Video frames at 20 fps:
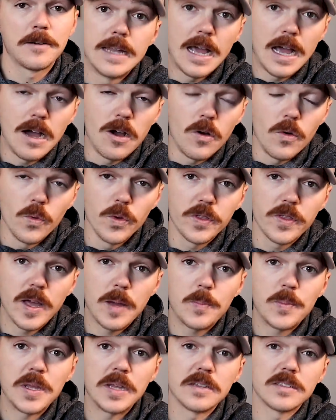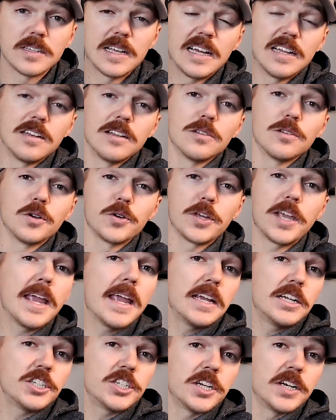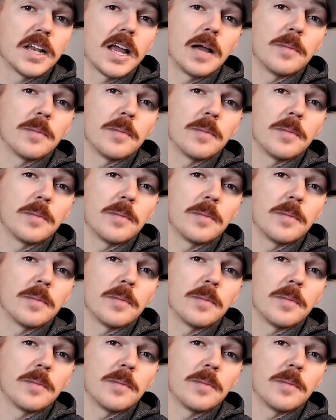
Now, with that being said, location,